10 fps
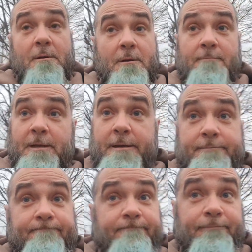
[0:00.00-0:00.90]
I'm like,
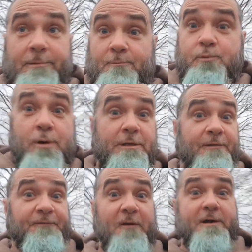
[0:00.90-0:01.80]
what
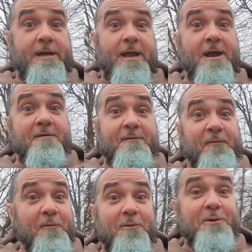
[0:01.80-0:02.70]
the fuck
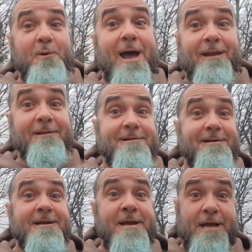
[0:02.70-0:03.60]
ever? Do I
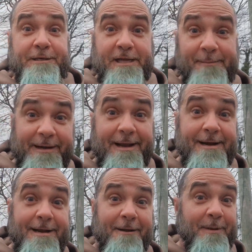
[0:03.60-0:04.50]
look
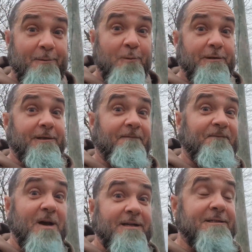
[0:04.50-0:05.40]
intimidating? I mean, what the
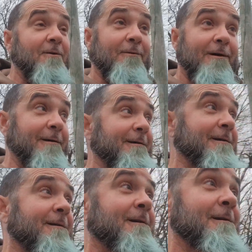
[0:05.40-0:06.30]
fuck is going on
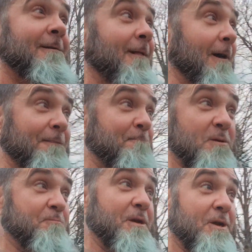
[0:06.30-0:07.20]
here? I
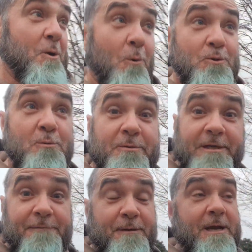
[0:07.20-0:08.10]
was being cordial with
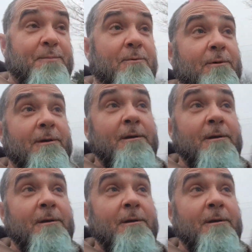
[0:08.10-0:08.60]
these people.